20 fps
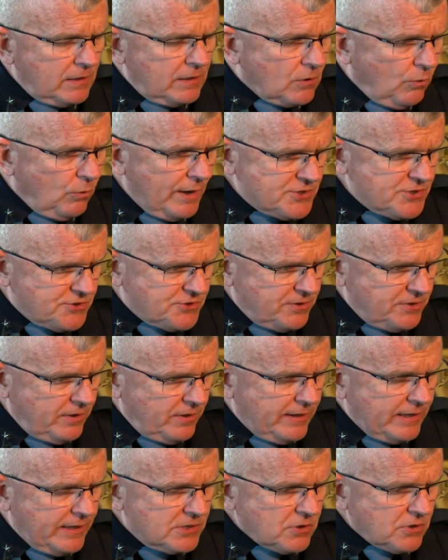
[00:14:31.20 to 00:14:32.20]
That's a
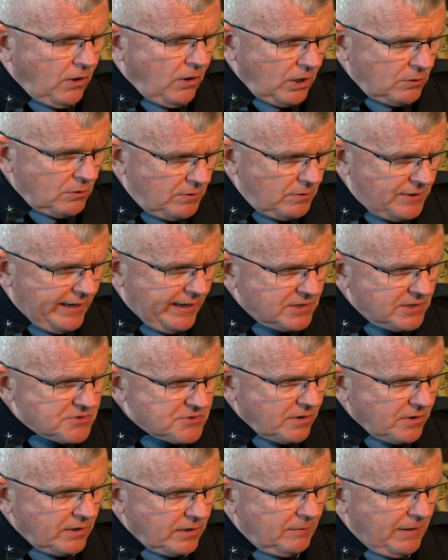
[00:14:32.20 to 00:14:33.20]
really good question,
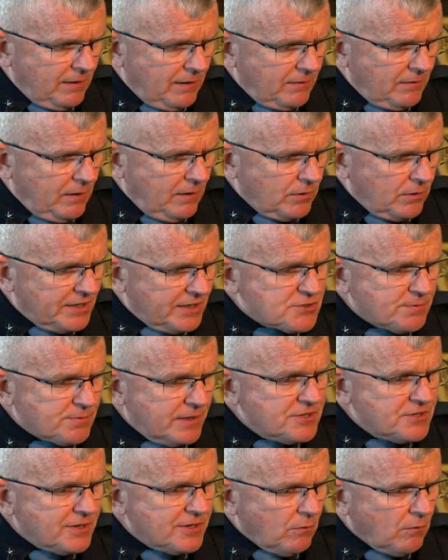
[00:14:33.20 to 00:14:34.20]
and it's a hard one to answer.
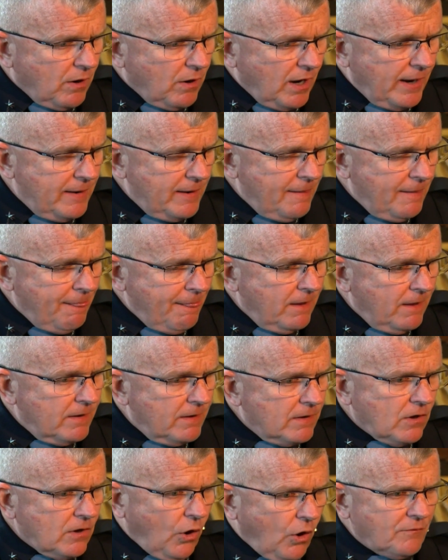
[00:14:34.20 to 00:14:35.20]
And I want to explain
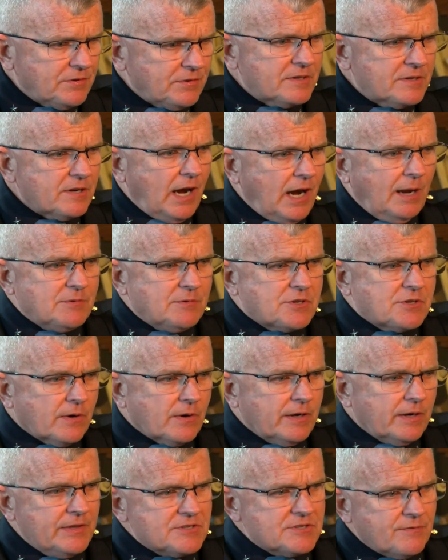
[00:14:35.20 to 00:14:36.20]
to you why.
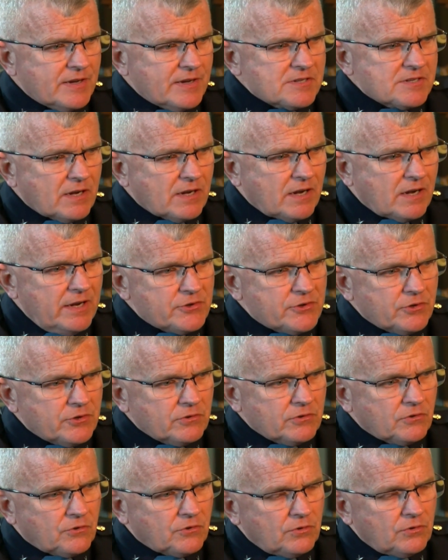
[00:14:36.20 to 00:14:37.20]
Oftentimes during
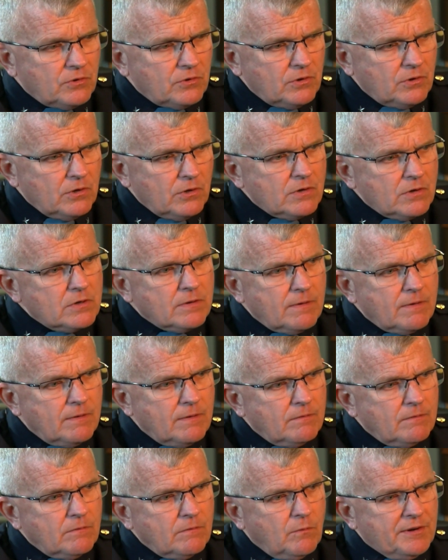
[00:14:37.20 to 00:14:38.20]
these
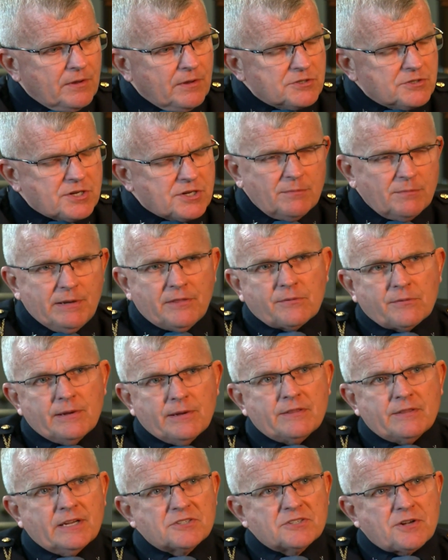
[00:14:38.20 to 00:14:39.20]
investigations,
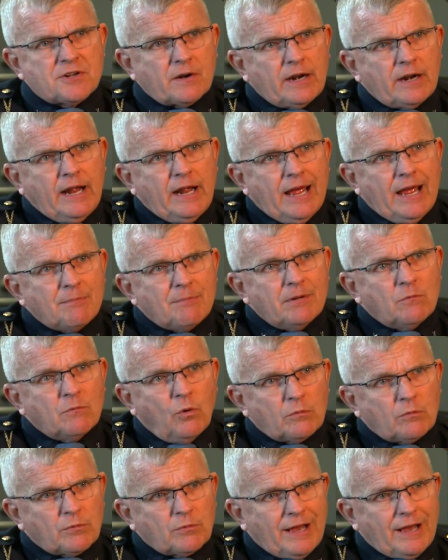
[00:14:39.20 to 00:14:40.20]
there's going to be 3
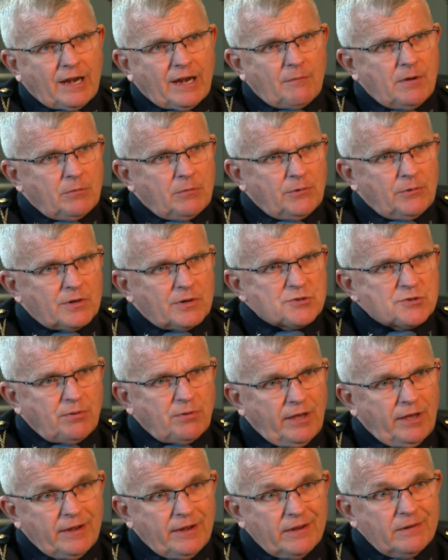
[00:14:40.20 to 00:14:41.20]
things that are going to happen. 1,
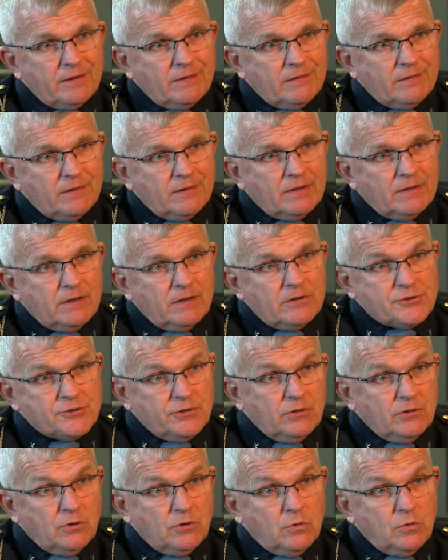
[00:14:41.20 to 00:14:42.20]
we're not going to be able to explain
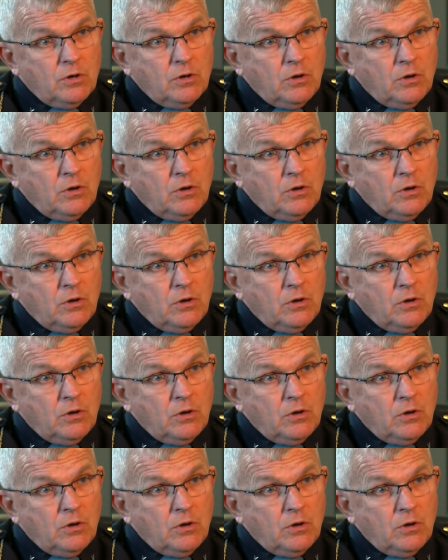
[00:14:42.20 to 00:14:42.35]
it.